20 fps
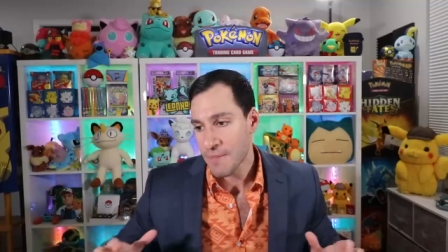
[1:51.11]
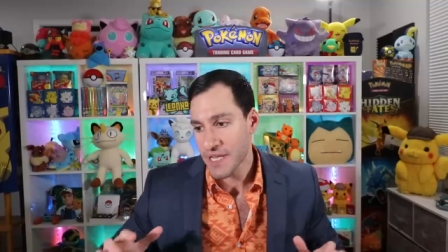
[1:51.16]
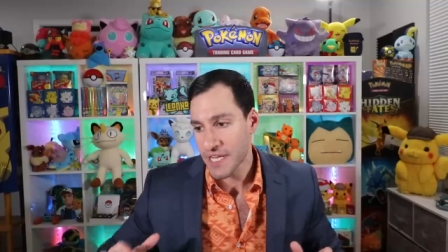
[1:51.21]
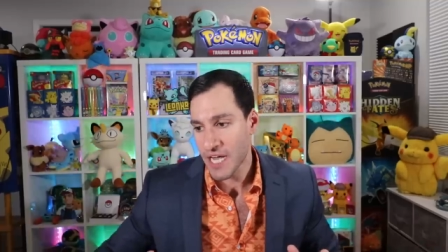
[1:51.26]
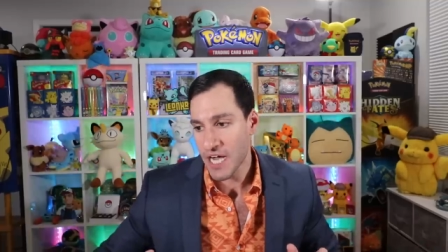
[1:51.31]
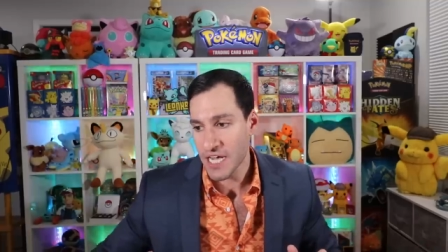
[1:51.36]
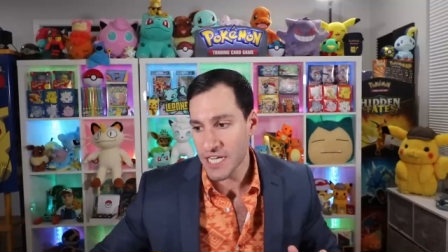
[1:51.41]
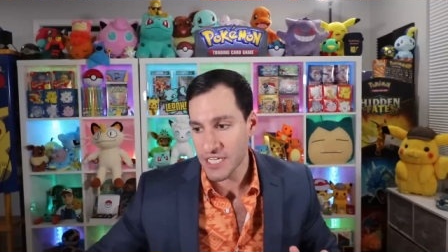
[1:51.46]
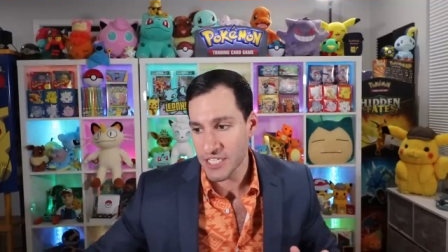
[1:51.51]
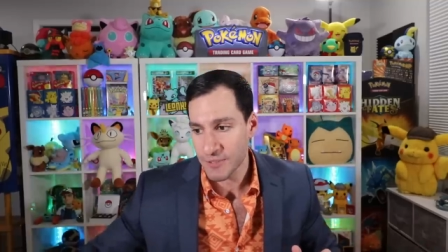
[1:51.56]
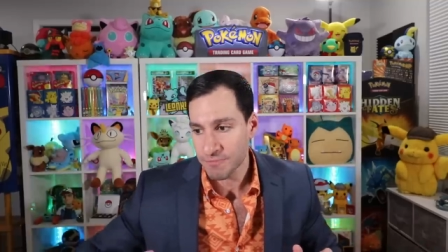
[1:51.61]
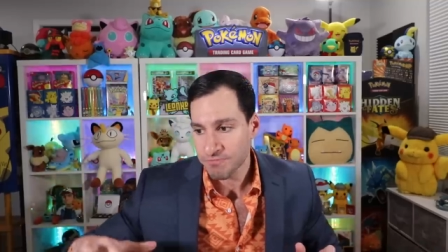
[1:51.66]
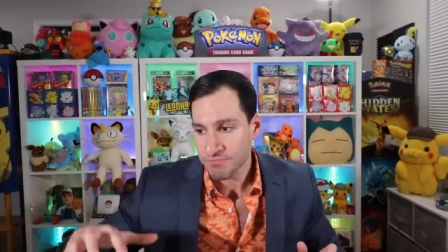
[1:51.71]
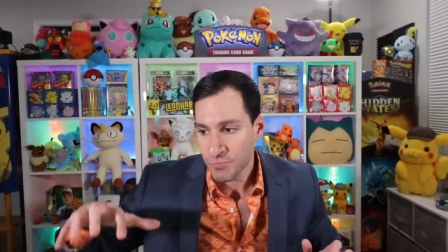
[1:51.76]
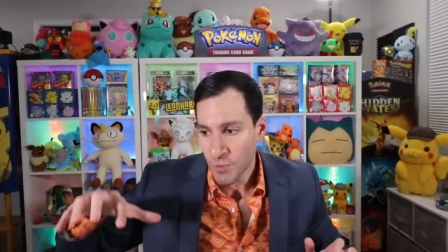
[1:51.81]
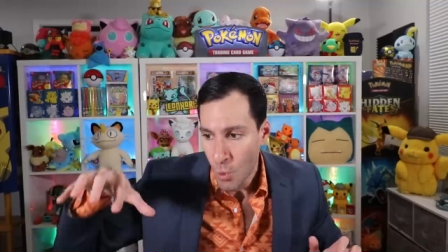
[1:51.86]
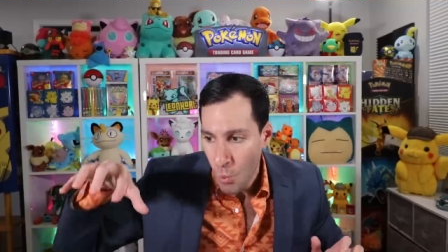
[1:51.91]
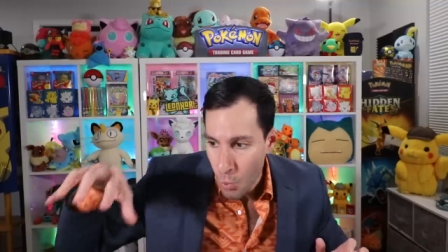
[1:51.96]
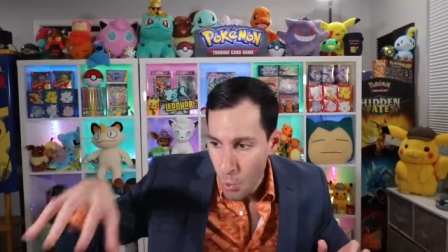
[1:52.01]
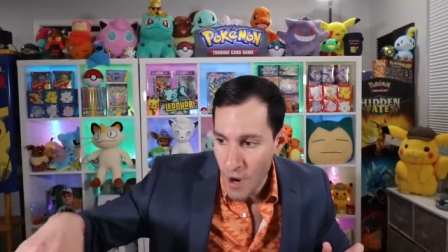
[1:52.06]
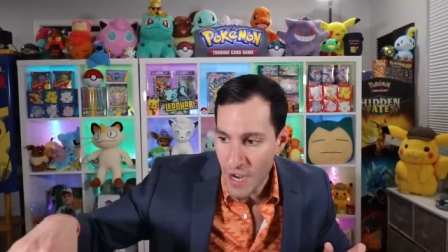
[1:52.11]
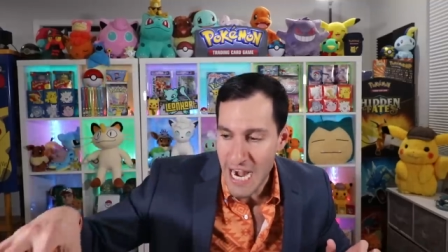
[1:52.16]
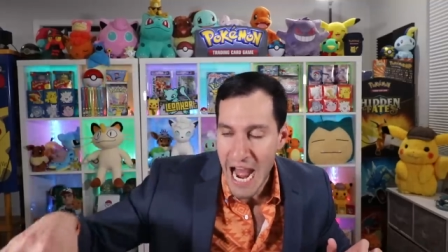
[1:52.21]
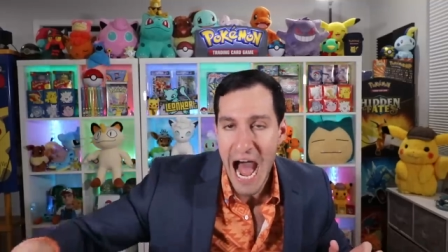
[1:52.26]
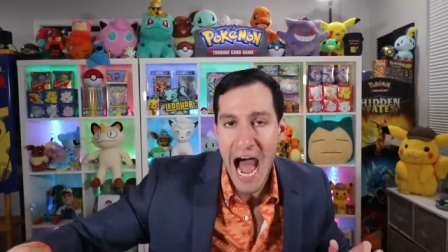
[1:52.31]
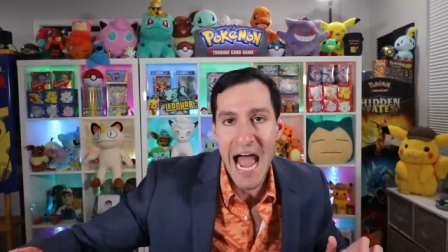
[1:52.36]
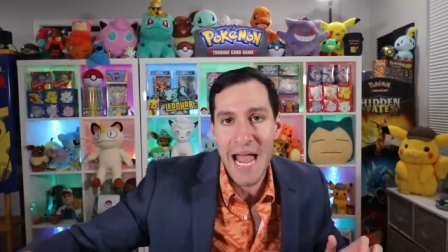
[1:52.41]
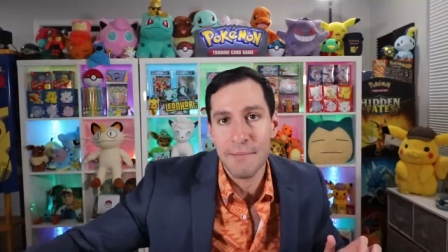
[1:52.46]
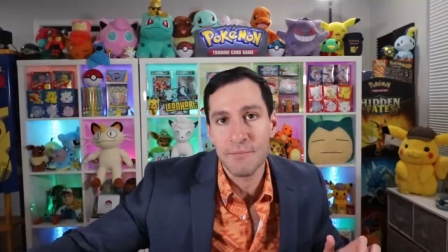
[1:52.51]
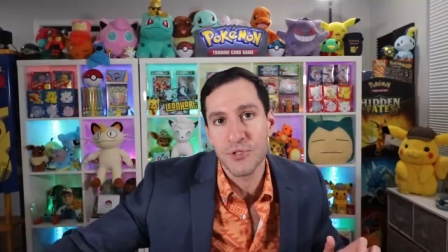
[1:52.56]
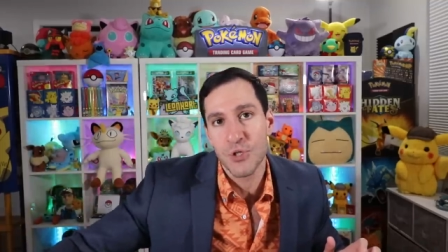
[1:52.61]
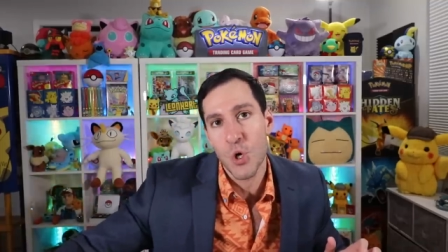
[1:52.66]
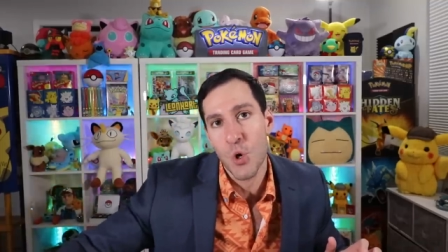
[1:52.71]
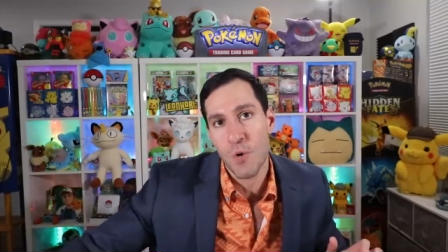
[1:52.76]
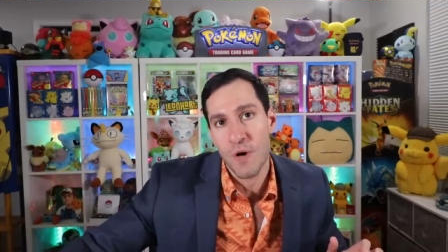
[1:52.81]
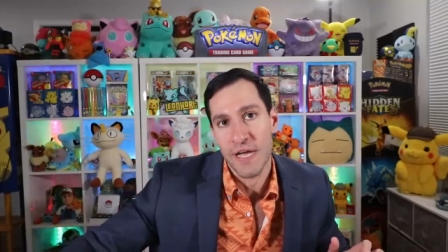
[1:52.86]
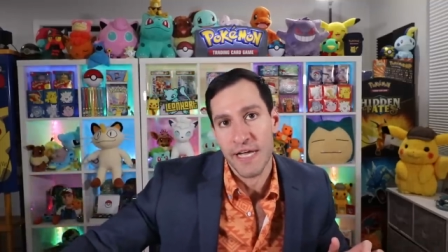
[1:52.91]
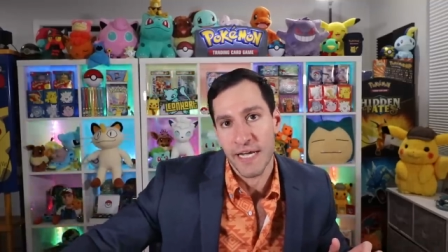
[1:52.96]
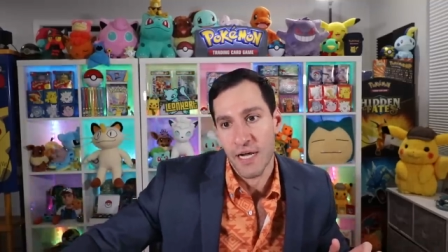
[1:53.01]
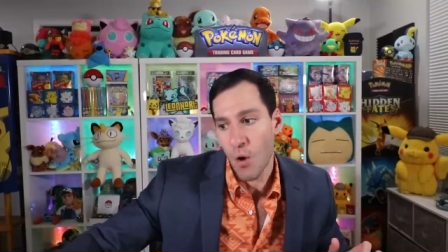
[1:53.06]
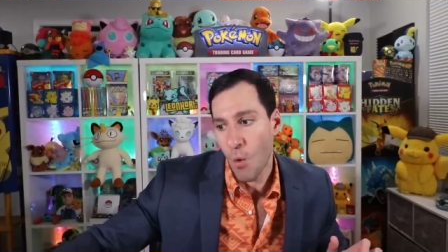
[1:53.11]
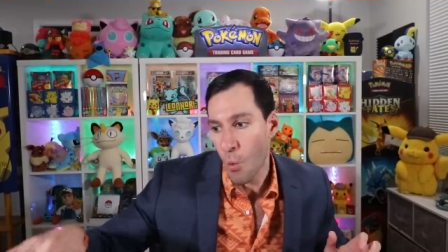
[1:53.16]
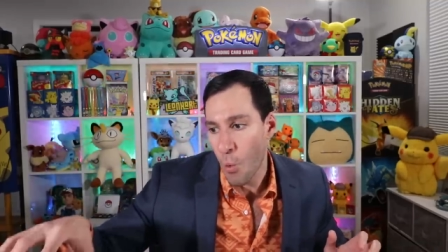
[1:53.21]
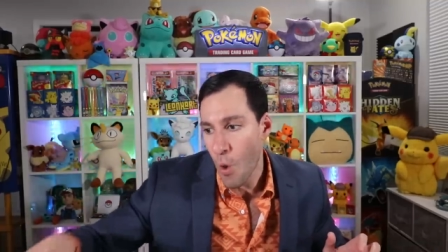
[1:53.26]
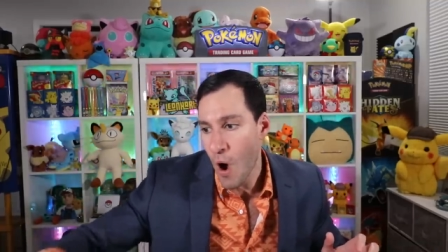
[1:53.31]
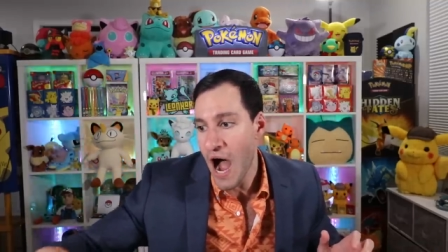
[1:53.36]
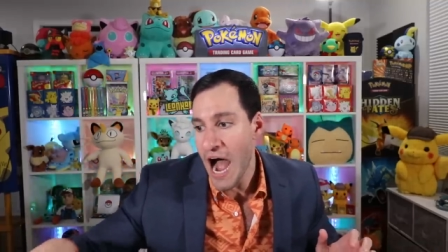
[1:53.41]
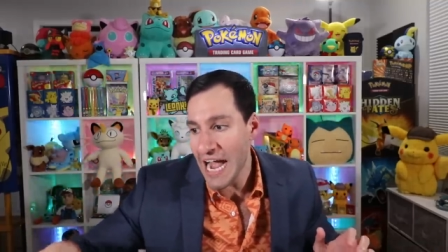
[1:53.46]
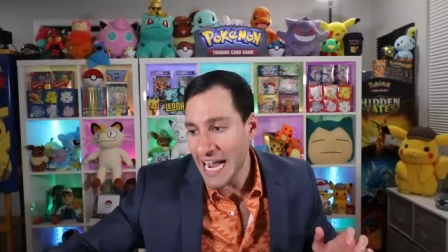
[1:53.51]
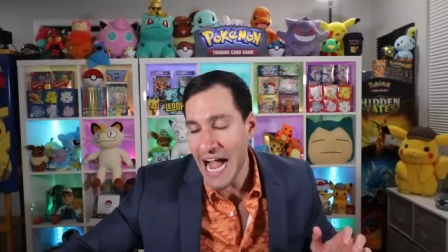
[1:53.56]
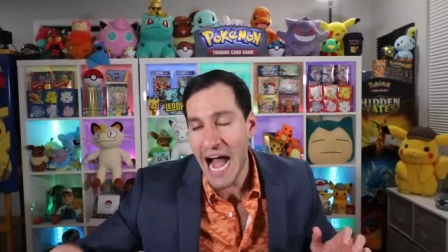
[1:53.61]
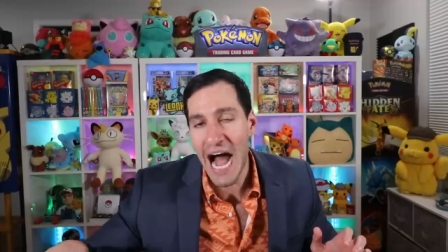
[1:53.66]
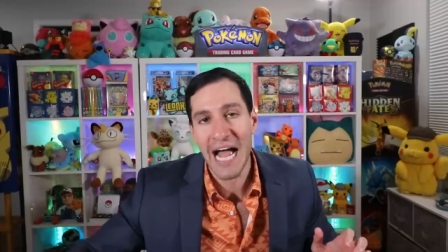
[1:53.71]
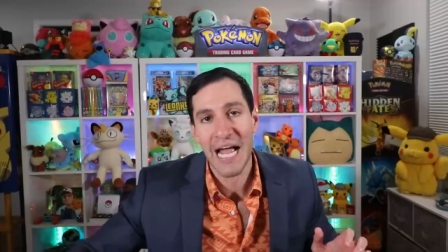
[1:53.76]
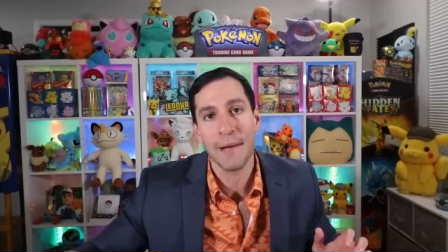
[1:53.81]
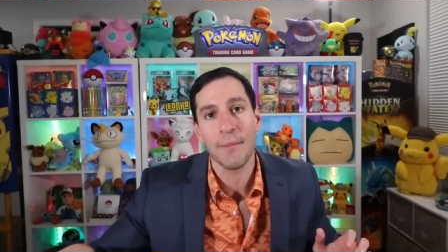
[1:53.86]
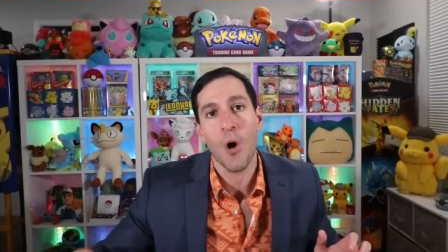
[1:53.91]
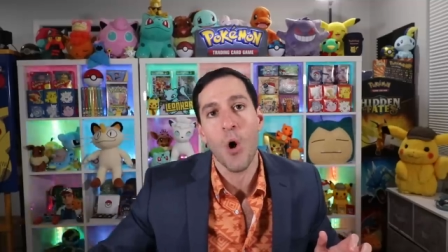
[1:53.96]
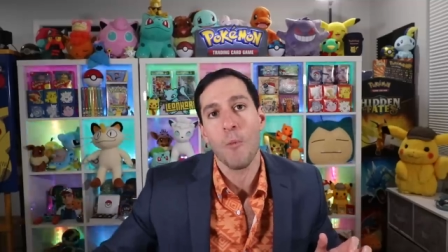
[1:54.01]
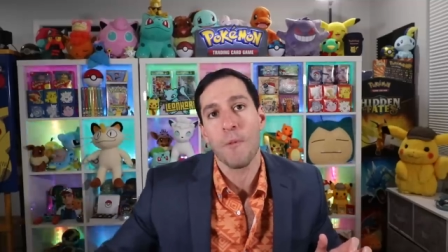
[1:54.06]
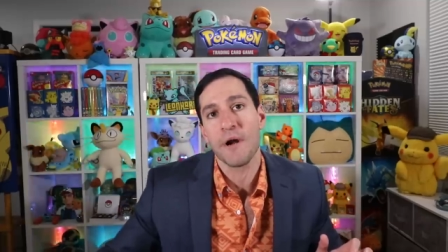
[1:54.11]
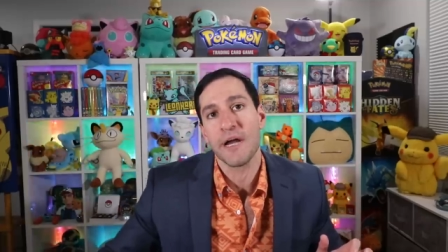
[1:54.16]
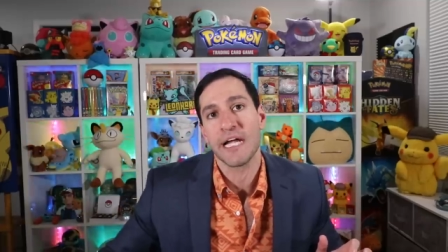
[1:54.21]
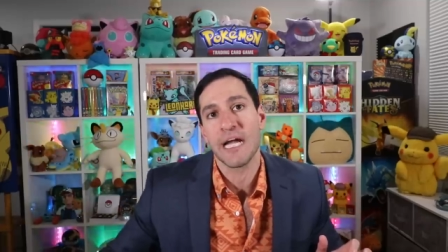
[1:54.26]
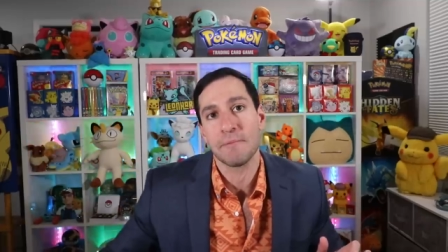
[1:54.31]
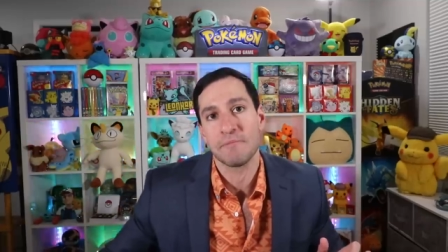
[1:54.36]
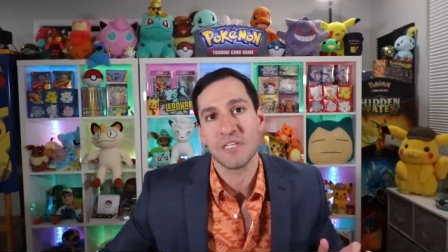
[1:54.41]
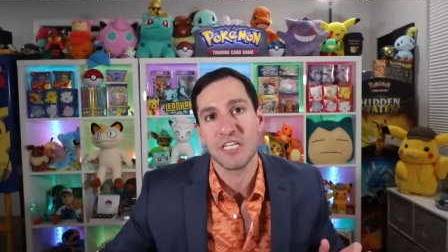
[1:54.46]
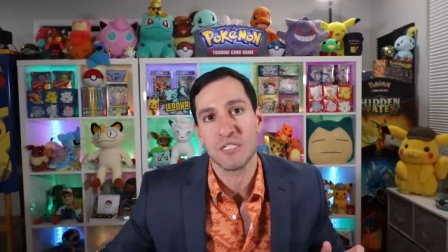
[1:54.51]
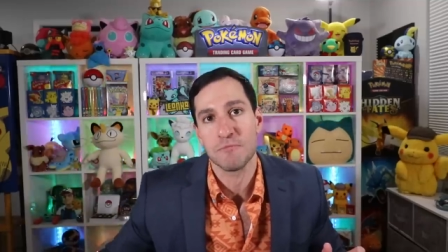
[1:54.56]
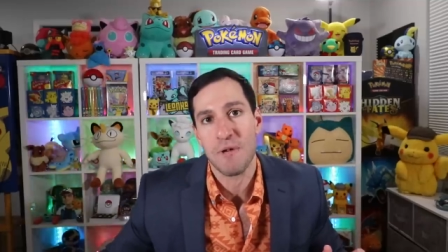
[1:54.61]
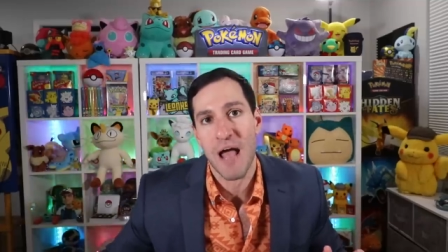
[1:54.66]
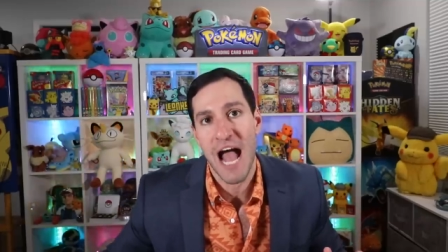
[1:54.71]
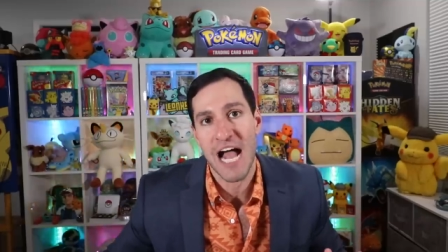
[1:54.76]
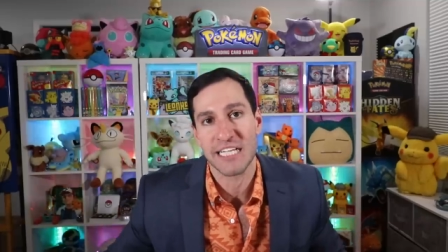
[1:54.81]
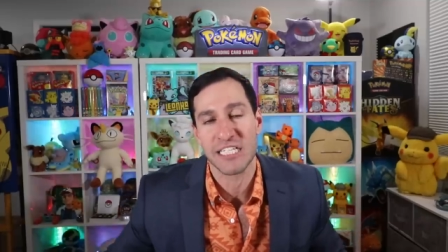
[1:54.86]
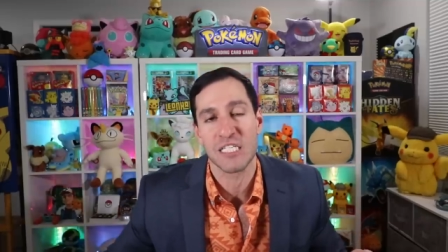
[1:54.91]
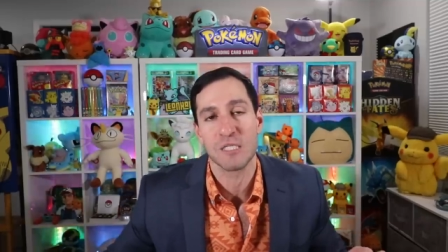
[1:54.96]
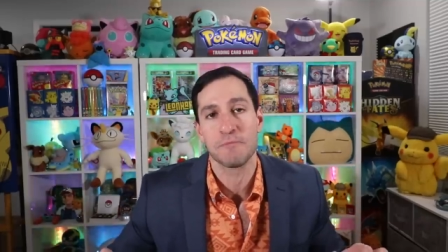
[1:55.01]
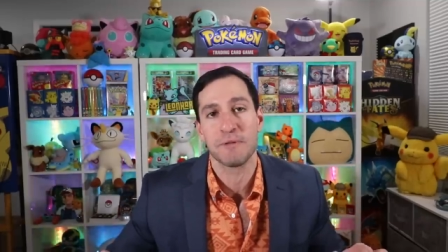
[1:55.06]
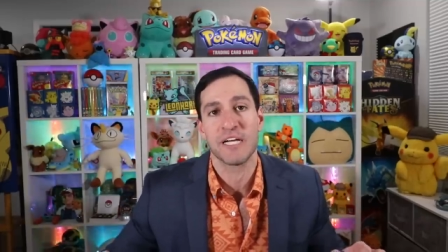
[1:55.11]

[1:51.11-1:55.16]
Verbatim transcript: because what I'm doing, why I am opening up these packs, is